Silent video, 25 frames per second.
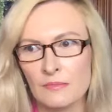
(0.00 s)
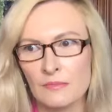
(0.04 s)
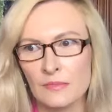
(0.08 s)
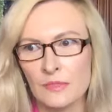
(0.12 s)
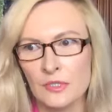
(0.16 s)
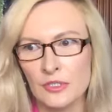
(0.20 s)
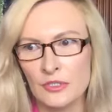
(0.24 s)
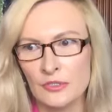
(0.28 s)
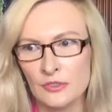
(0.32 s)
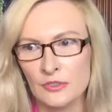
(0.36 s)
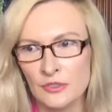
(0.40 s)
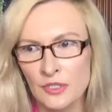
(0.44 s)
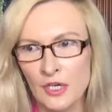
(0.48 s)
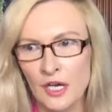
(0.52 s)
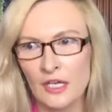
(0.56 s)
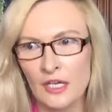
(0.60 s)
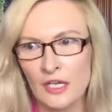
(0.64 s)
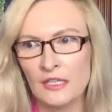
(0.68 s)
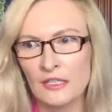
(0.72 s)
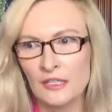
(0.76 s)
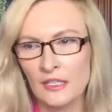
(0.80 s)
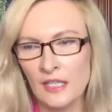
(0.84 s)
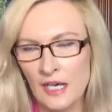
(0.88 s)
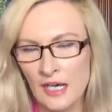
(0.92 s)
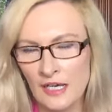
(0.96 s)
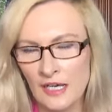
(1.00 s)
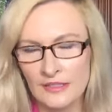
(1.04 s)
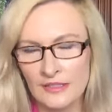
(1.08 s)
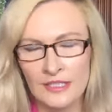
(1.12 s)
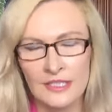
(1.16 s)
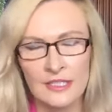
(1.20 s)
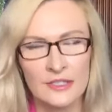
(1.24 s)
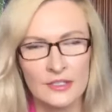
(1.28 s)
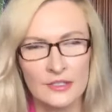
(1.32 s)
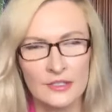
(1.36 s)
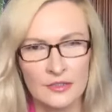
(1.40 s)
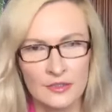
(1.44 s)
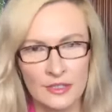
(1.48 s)
you talk a lot
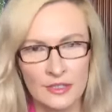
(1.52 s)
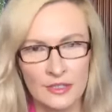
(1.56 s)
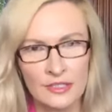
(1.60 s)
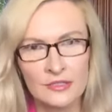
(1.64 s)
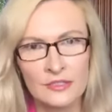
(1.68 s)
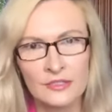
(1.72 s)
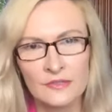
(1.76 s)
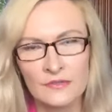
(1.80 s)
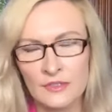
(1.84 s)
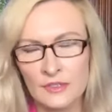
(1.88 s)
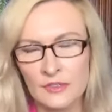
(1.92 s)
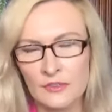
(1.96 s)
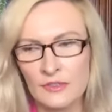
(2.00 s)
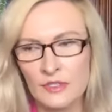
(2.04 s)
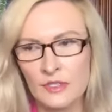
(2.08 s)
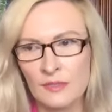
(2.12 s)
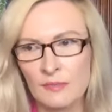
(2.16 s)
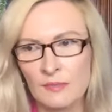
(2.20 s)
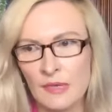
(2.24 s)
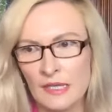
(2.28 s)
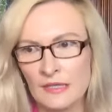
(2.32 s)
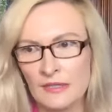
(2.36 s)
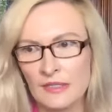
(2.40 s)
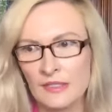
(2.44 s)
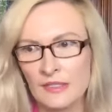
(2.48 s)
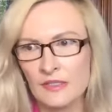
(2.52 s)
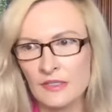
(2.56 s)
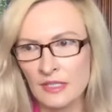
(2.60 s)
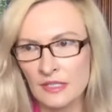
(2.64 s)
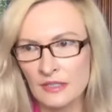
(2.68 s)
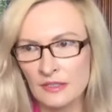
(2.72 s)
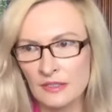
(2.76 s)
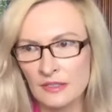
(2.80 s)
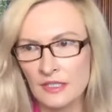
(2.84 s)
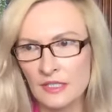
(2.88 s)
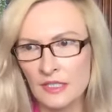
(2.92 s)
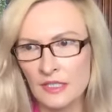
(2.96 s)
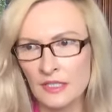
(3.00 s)
in your interviews about this
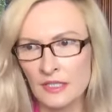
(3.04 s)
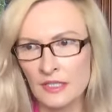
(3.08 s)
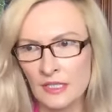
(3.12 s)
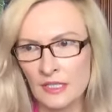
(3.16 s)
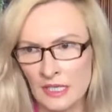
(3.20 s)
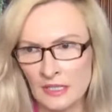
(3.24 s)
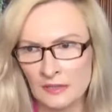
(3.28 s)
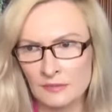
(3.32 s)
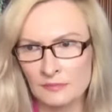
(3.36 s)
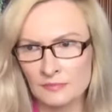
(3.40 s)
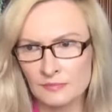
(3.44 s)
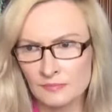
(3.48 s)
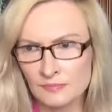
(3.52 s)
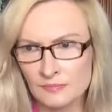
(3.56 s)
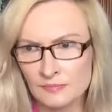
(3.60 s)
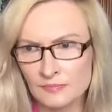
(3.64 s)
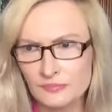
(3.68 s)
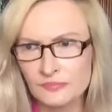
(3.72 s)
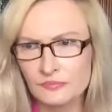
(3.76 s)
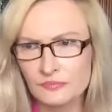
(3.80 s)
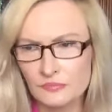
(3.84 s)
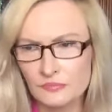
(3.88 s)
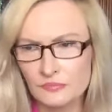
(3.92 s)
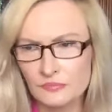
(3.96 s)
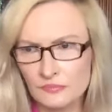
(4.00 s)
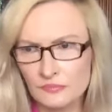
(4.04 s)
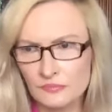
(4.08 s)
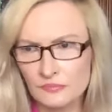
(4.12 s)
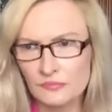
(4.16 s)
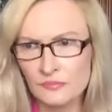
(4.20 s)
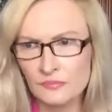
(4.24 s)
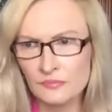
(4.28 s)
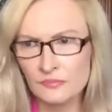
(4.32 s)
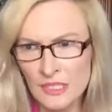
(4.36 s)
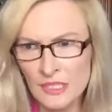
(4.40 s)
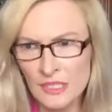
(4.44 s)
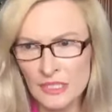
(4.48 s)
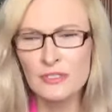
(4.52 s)
idea that
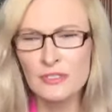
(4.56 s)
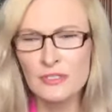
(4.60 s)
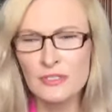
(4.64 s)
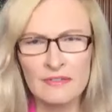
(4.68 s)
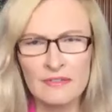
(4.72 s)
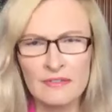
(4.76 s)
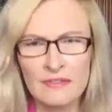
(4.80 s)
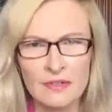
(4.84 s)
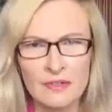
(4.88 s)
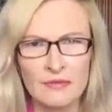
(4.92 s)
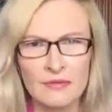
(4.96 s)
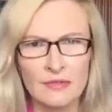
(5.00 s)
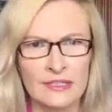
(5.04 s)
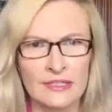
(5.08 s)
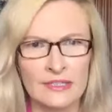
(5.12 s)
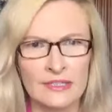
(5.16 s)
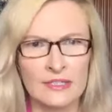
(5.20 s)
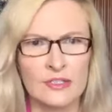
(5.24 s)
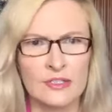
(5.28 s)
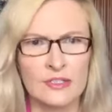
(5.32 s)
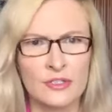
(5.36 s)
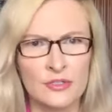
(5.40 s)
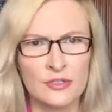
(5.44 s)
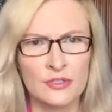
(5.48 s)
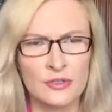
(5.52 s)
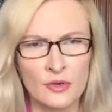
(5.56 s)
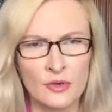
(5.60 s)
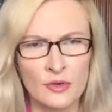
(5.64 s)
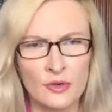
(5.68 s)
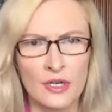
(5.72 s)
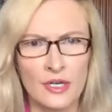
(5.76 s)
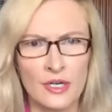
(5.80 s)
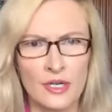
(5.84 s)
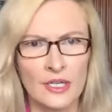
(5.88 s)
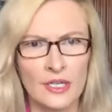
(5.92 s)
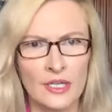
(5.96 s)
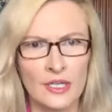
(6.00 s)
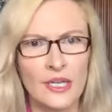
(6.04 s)
you never read a
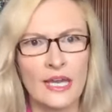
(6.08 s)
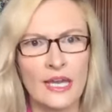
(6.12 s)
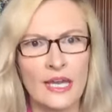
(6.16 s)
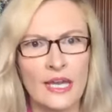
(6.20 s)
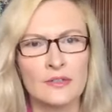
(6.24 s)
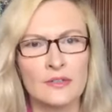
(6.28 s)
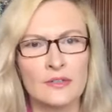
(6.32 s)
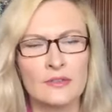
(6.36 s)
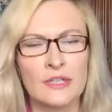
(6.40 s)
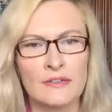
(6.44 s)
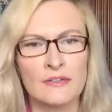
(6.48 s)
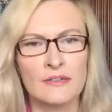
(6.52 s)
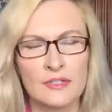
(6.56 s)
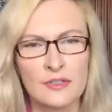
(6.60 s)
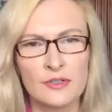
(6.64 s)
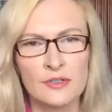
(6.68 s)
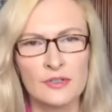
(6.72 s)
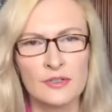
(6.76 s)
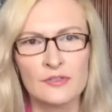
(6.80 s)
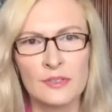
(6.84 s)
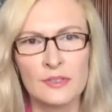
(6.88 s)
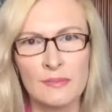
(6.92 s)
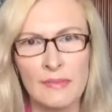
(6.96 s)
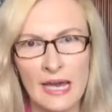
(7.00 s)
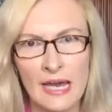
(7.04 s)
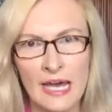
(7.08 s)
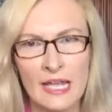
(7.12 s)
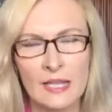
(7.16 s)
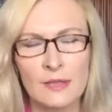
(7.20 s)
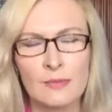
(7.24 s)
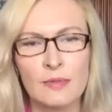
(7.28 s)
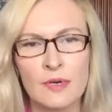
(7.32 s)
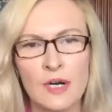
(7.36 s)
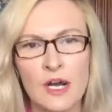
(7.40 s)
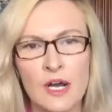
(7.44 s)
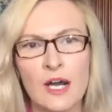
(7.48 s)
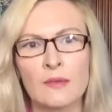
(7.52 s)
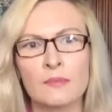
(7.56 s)
story and you never solved a math
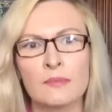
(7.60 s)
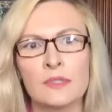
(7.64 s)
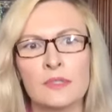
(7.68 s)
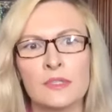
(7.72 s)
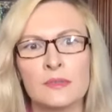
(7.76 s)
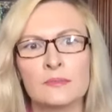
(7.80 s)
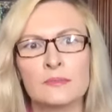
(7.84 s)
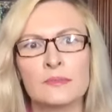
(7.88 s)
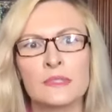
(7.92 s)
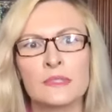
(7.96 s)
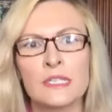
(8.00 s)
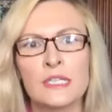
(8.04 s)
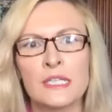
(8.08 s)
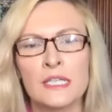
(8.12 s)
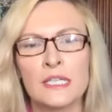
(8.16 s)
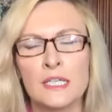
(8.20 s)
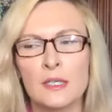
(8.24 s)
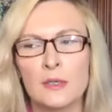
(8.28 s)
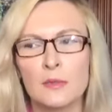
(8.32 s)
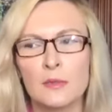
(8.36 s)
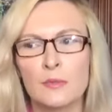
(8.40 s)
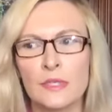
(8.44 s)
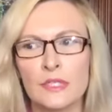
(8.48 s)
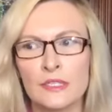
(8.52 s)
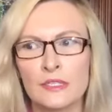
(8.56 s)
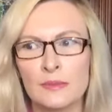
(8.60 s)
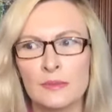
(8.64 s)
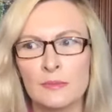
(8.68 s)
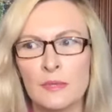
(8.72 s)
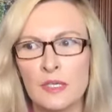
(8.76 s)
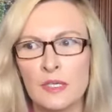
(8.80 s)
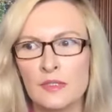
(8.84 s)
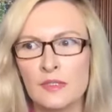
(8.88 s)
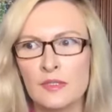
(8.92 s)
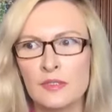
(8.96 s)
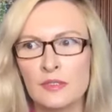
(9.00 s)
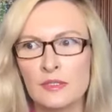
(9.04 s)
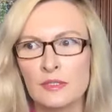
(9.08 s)
problem with the
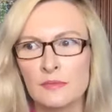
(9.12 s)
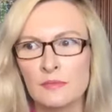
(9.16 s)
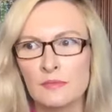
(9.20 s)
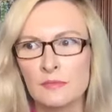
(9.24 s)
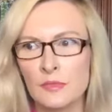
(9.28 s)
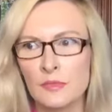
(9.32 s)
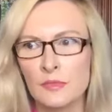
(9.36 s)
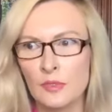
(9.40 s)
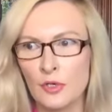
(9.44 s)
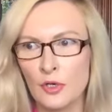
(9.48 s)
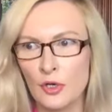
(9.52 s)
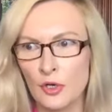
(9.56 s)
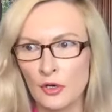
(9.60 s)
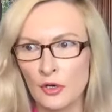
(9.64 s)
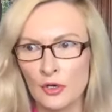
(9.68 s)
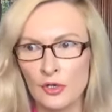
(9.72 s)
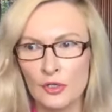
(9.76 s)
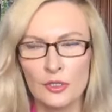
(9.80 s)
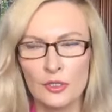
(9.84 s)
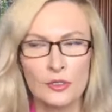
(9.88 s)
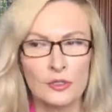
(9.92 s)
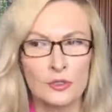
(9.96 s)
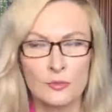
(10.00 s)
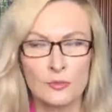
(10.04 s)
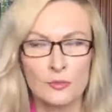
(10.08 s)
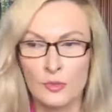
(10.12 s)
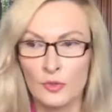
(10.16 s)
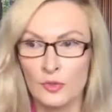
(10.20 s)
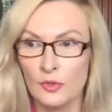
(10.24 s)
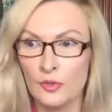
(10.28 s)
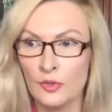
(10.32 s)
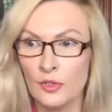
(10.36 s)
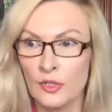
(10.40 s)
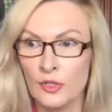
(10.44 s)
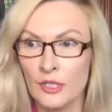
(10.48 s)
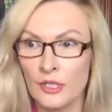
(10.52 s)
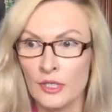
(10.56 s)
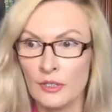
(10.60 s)
Muslim girl or
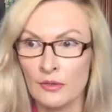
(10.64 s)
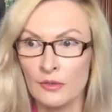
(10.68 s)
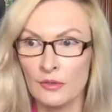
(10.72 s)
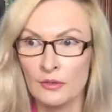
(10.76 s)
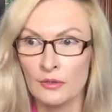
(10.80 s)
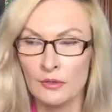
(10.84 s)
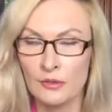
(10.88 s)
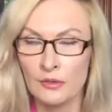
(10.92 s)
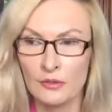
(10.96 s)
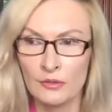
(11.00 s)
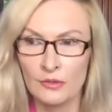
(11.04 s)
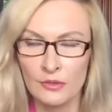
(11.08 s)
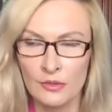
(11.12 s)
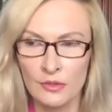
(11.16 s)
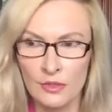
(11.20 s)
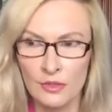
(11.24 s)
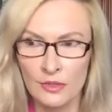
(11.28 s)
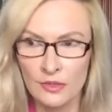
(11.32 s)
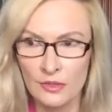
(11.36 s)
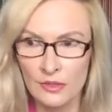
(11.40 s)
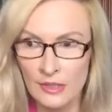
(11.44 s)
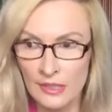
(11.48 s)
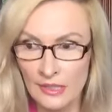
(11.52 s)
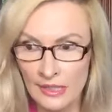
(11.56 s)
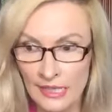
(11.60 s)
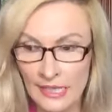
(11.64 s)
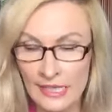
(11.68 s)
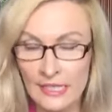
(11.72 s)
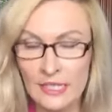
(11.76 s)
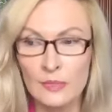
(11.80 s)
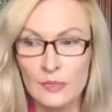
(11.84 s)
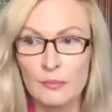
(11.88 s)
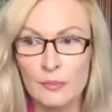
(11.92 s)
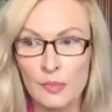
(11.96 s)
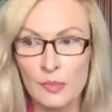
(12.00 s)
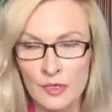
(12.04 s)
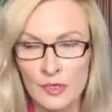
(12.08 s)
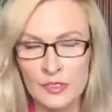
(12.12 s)
boy or, or any
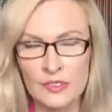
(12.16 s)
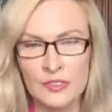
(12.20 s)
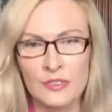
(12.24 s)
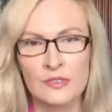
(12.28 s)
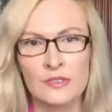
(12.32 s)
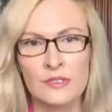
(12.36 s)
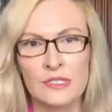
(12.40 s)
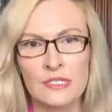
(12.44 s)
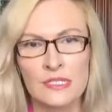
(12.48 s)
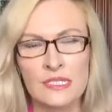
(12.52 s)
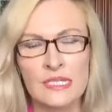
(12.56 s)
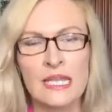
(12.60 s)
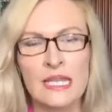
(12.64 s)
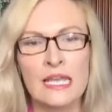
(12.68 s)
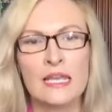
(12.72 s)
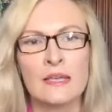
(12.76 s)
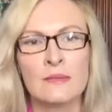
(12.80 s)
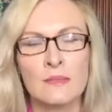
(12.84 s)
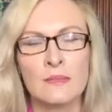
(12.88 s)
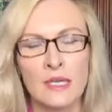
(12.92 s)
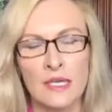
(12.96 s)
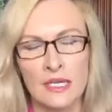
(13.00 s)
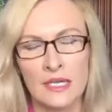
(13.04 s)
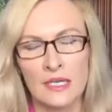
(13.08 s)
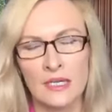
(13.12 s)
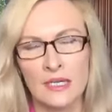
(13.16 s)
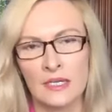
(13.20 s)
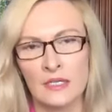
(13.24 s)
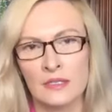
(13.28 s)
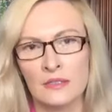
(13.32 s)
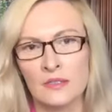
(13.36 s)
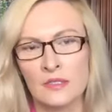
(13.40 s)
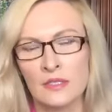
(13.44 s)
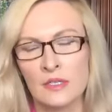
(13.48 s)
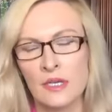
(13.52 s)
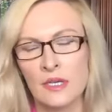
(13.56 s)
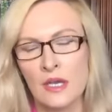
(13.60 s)
person's name in it.